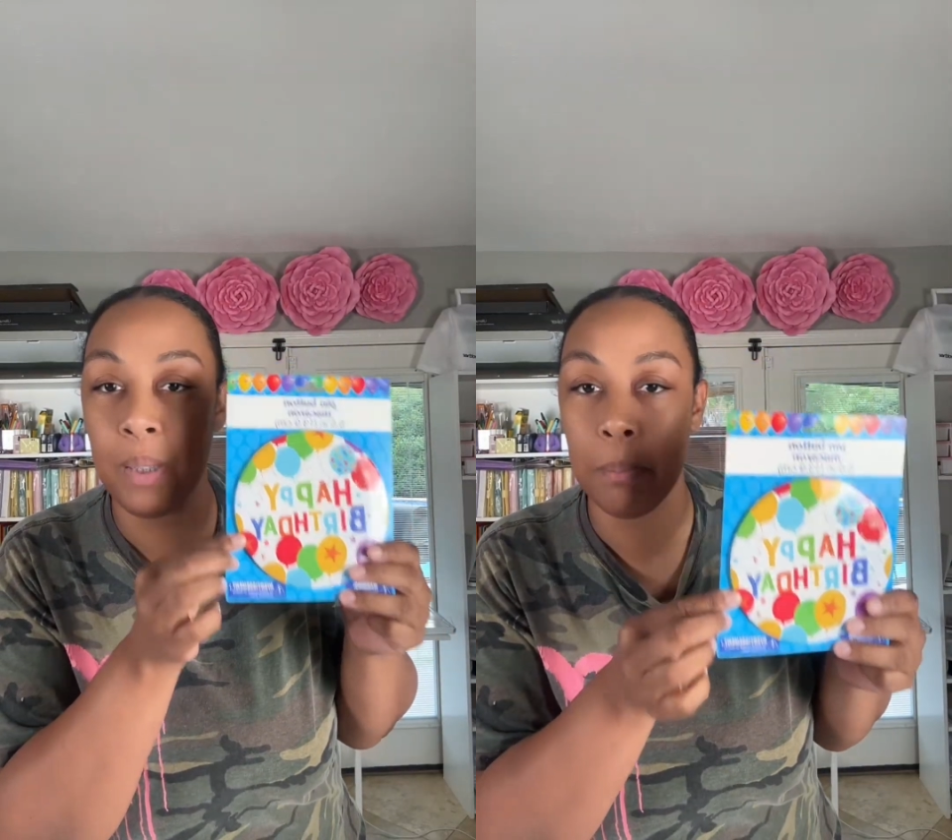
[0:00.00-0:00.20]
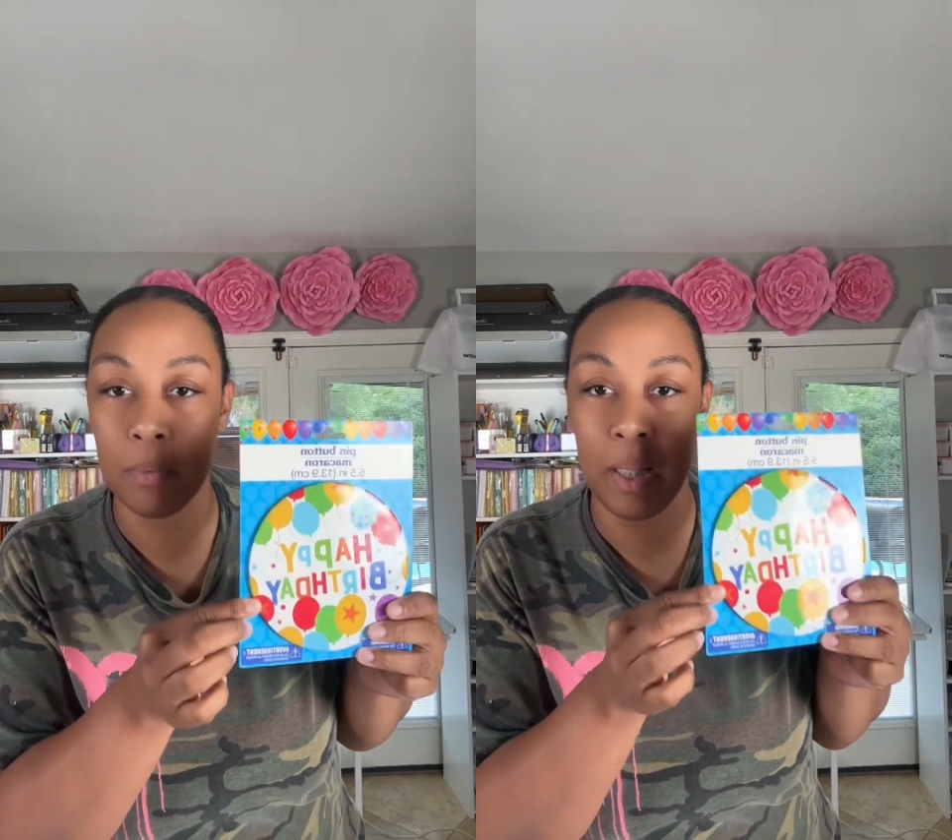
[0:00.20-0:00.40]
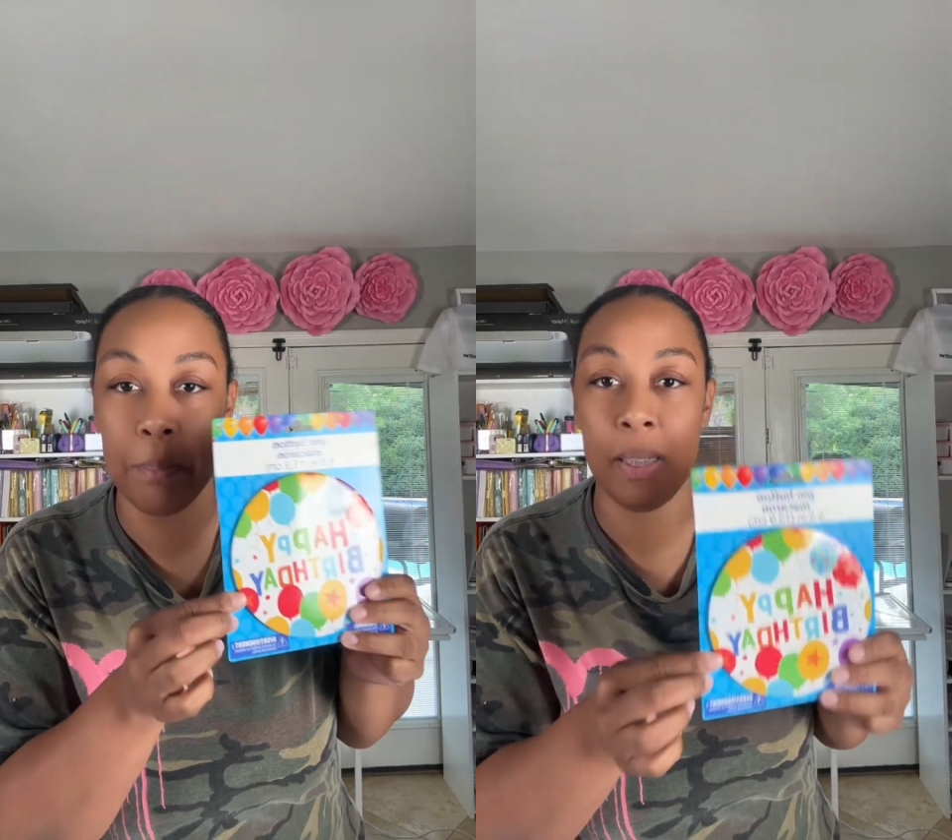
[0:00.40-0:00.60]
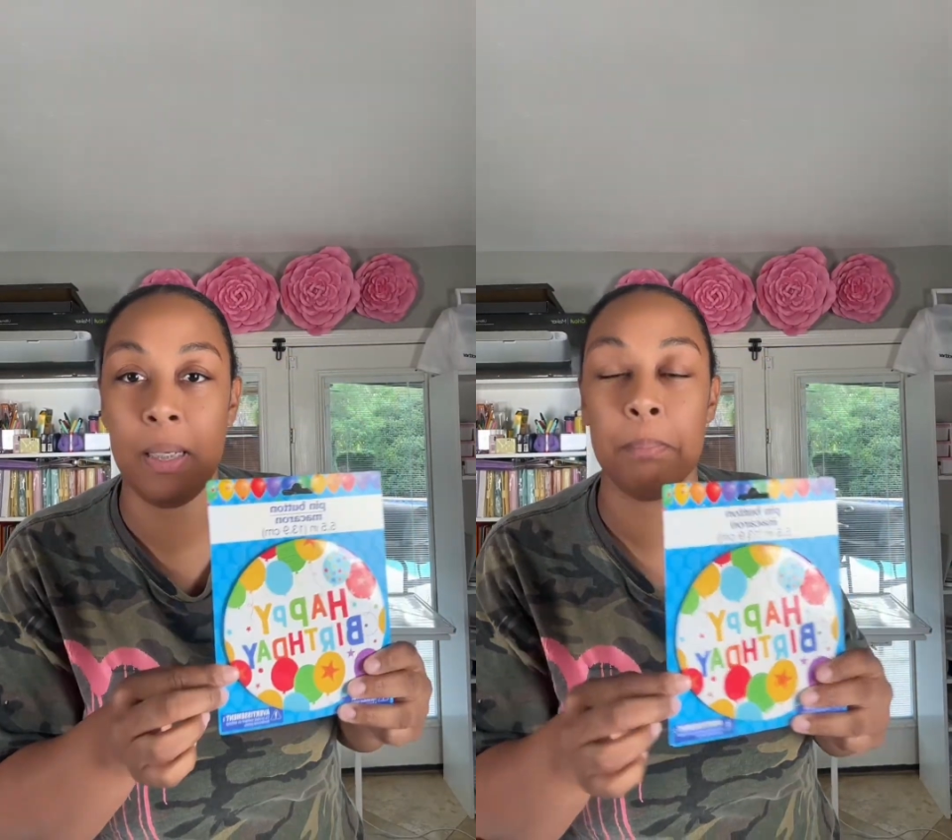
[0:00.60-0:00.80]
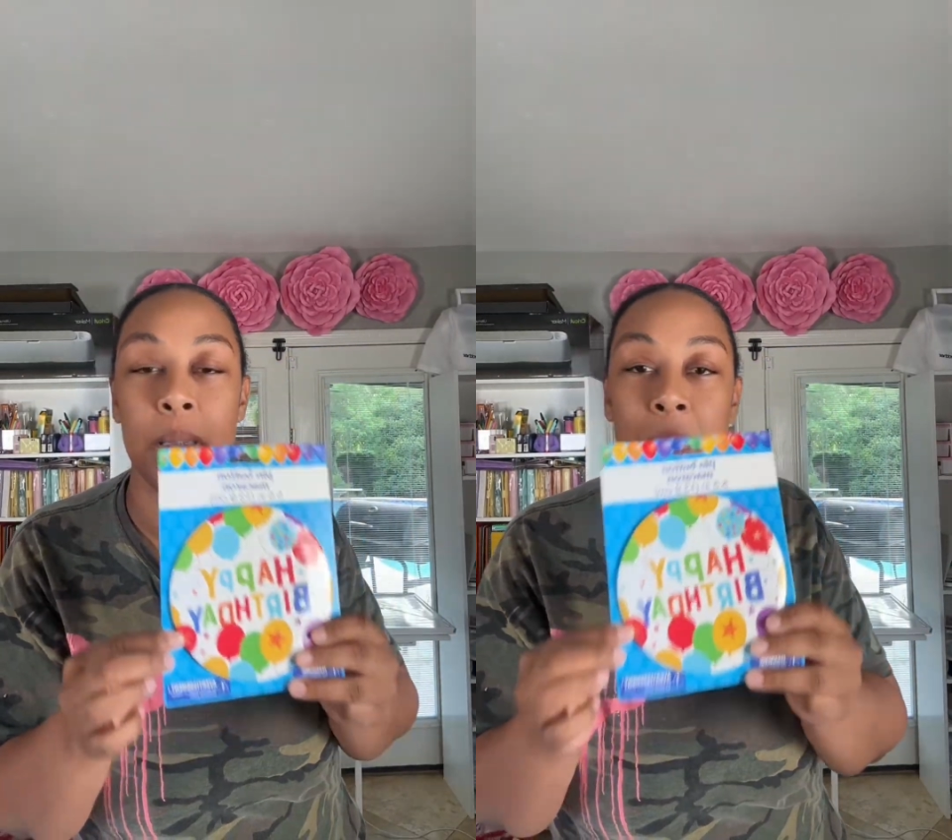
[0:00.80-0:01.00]
birthday
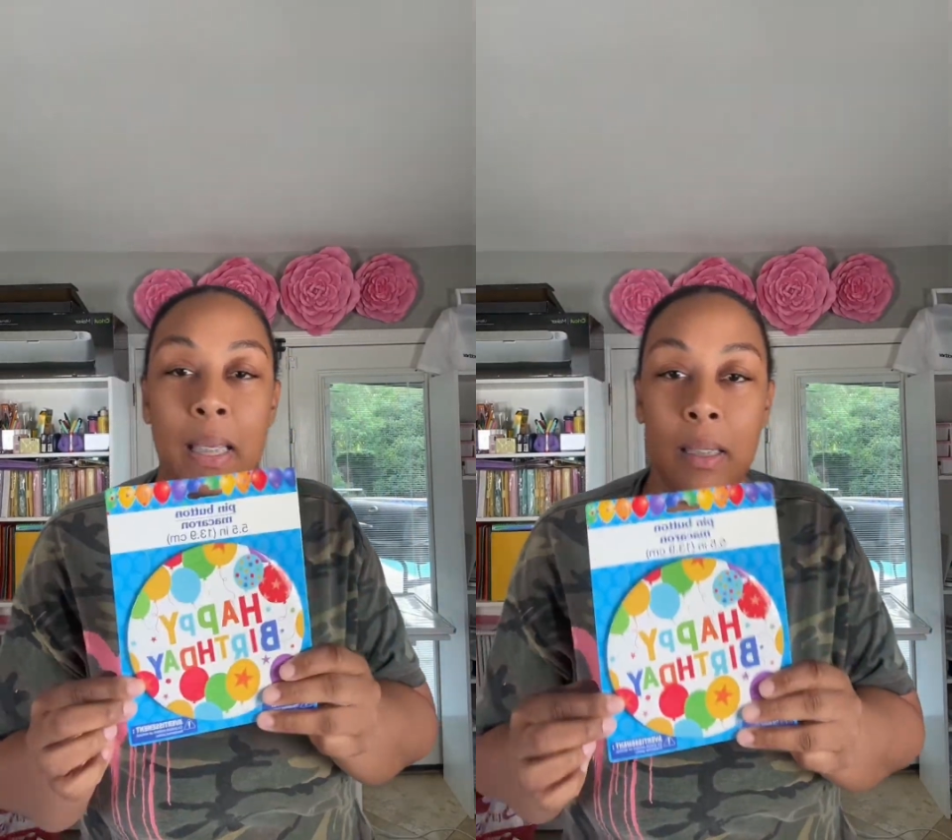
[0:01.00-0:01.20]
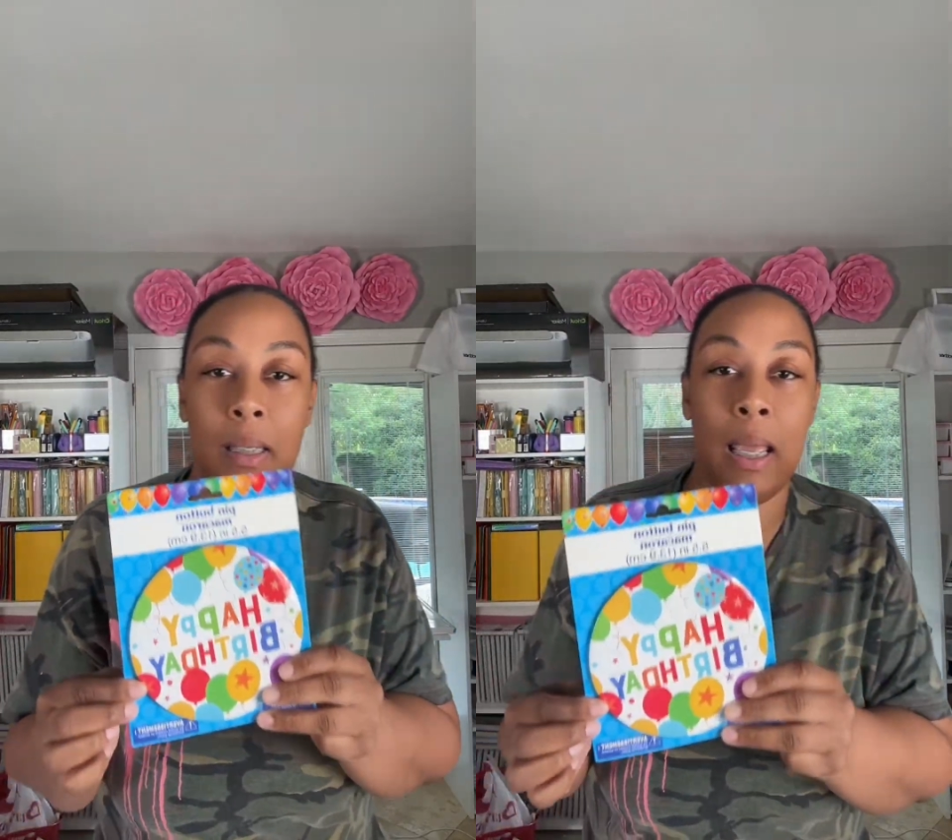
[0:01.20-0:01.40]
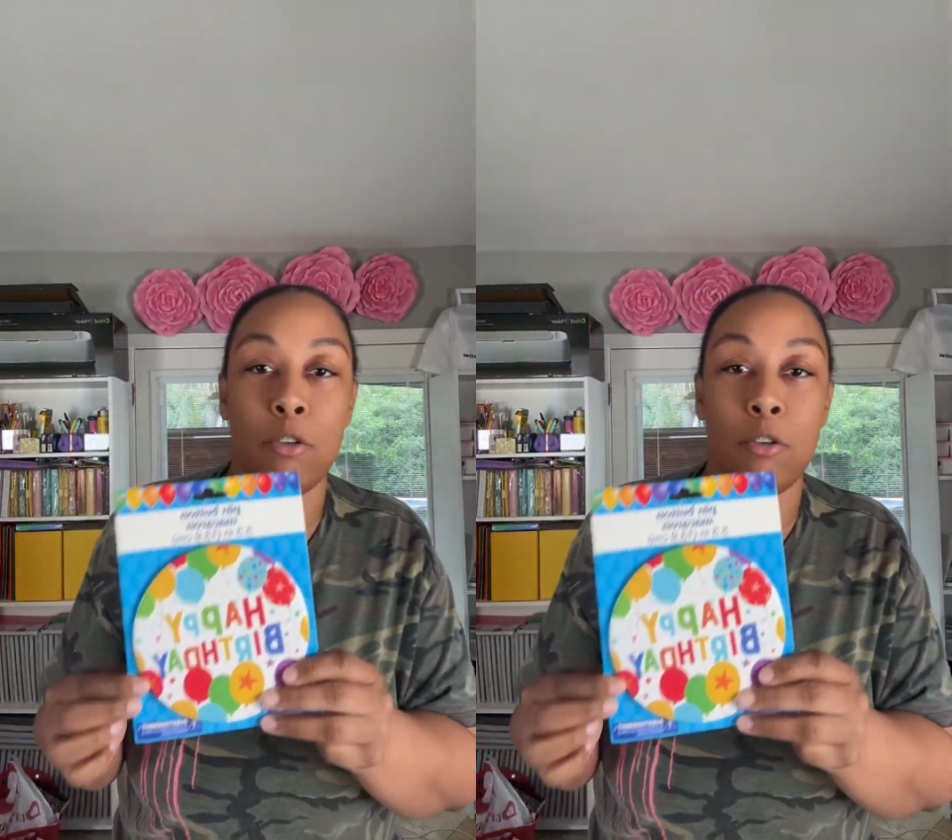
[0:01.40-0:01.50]
button, but making it a